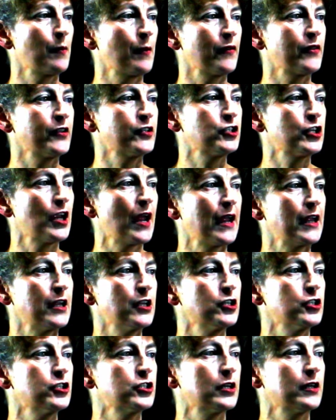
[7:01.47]
by the
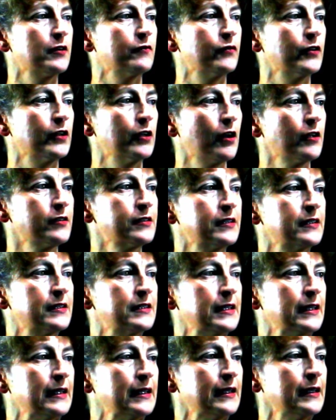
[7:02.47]
change in
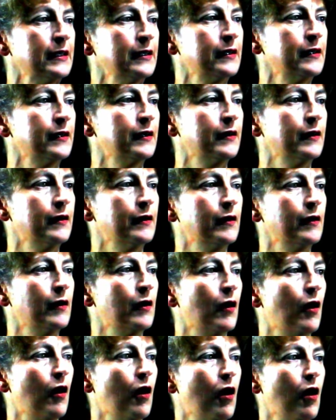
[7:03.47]
velocity
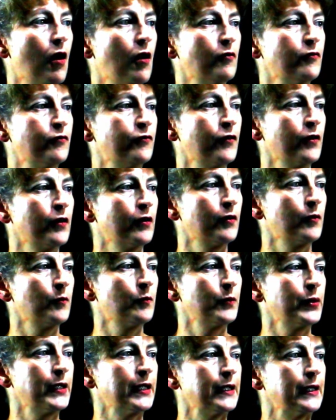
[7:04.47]
of
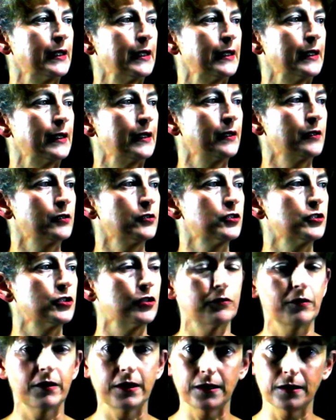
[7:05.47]
P
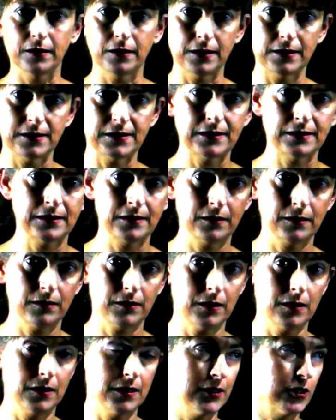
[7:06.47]
during this
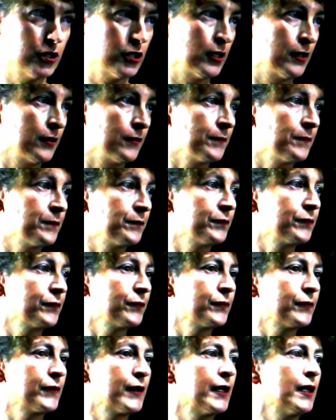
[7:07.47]
collision.
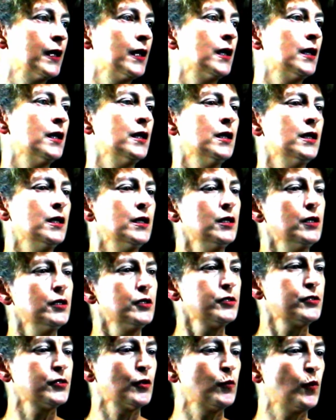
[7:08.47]

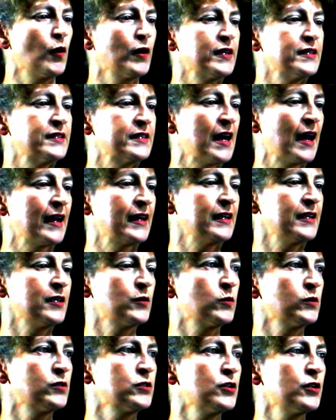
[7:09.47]
So what is that
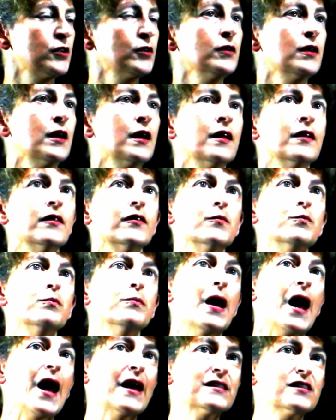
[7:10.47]
equal to? The
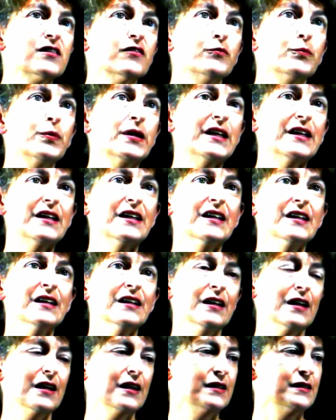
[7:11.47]
mass of P
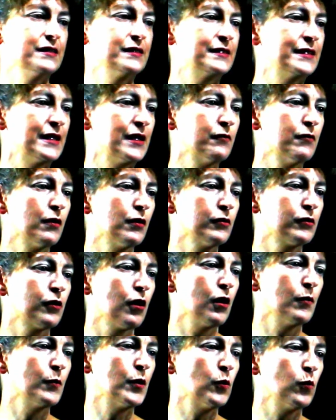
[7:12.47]
is
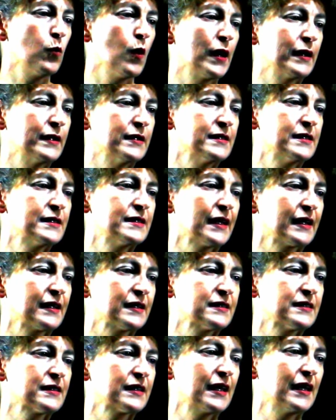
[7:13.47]

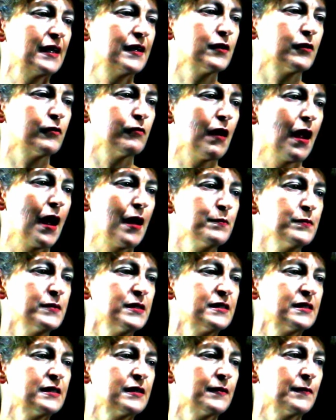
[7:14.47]
0,16
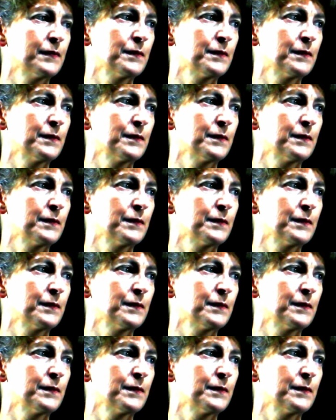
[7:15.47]
kilograms,